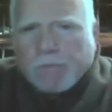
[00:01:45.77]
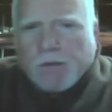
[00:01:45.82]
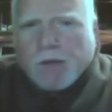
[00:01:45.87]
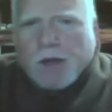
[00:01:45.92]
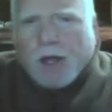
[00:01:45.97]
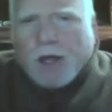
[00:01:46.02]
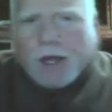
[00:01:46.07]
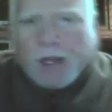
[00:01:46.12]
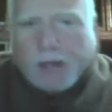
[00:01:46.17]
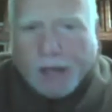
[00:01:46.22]

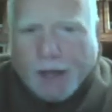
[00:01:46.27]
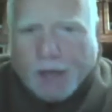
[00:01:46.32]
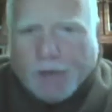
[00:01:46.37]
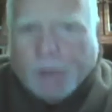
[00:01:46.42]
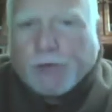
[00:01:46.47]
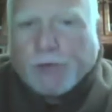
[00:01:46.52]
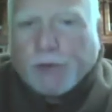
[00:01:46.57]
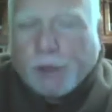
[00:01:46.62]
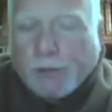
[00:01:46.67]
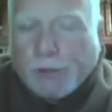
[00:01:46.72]
and
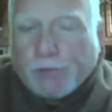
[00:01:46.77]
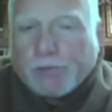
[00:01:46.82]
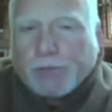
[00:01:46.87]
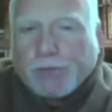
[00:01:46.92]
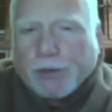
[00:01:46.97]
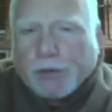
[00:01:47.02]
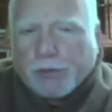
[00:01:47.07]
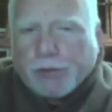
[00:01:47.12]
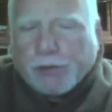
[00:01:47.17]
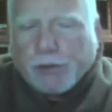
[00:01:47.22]
every
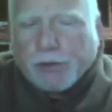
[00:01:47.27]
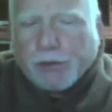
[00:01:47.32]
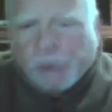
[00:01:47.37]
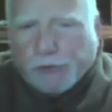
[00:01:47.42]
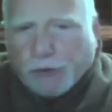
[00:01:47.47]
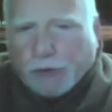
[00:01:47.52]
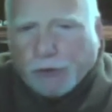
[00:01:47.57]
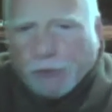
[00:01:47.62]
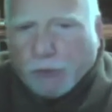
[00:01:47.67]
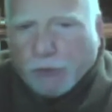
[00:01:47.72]
person
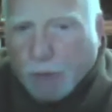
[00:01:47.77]
who